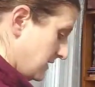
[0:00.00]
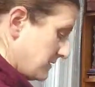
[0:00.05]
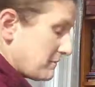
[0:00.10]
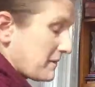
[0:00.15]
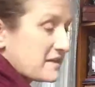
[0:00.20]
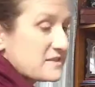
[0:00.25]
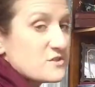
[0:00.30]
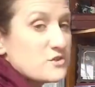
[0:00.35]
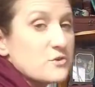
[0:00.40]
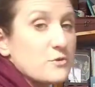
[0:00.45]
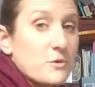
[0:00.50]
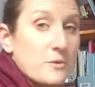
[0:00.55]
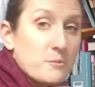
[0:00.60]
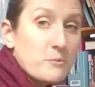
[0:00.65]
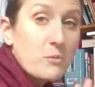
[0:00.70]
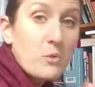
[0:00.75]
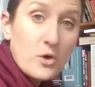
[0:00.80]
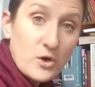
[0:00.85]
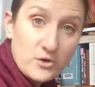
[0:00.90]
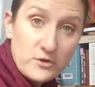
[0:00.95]
makes you
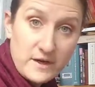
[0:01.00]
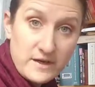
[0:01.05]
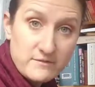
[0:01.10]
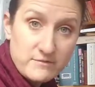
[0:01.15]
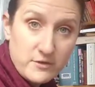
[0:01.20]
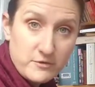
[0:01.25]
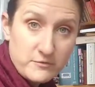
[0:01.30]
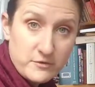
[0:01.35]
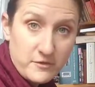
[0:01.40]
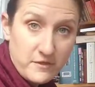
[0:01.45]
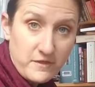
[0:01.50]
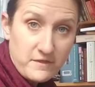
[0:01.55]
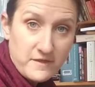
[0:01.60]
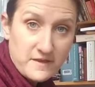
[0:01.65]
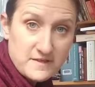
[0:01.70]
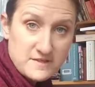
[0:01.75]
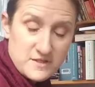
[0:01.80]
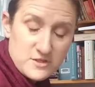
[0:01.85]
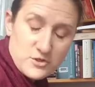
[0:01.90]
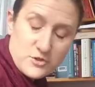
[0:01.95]
more grateful for the
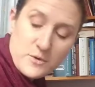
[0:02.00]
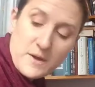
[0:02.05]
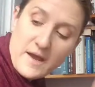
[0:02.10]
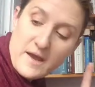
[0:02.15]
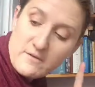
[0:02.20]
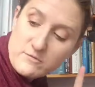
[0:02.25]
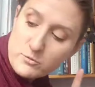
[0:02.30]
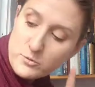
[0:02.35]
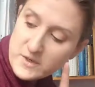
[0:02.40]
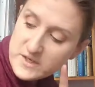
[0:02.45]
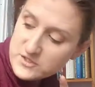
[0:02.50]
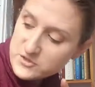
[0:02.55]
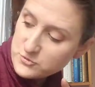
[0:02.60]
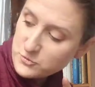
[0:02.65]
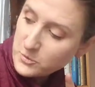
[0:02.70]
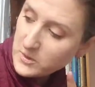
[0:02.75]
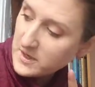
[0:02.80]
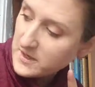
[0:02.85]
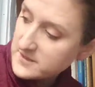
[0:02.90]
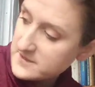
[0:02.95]
things that you have, which
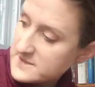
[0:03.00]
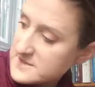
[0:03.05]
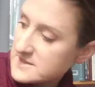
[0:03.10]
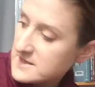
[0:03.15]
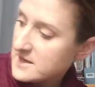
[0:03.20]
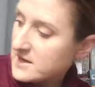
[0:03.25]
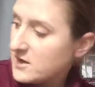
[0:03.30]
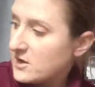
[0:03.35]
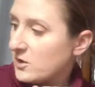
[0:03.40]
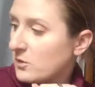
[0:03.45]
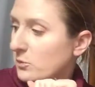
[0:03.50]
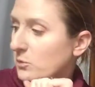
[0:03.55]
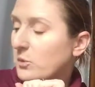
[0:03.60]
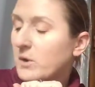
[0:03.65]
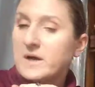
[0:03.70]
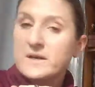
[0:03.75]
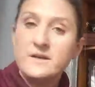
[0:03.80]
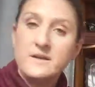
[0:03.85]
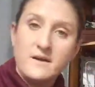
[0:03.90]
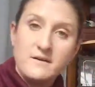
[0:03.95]
was
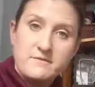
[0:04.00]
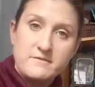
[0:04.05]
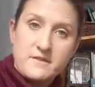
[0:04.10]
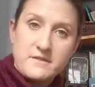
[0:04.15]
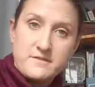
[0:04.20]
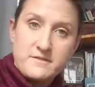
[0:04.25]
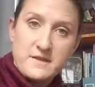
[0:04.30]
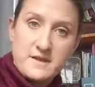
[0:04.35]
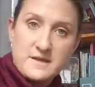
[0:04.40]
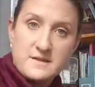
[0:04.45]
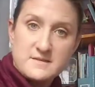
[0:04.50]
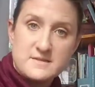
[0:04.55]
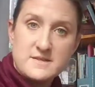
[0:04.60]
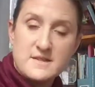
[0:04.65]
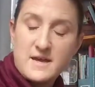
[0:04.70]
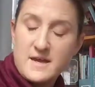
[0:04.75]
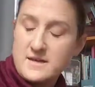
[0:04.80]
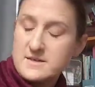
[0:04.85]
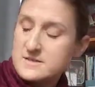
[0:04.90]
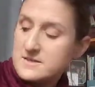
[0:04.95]
one of the things
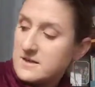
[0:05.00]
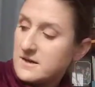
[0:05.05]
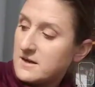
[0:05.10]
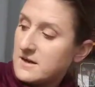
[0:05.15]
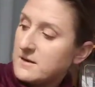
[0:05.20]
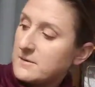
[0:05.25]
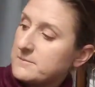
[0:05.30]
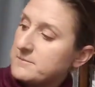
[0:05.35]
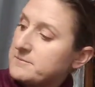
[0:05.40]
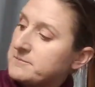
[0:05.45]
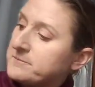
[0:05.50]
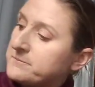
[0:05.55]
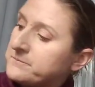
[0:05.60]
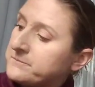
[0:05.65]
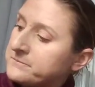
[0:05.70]
that, um,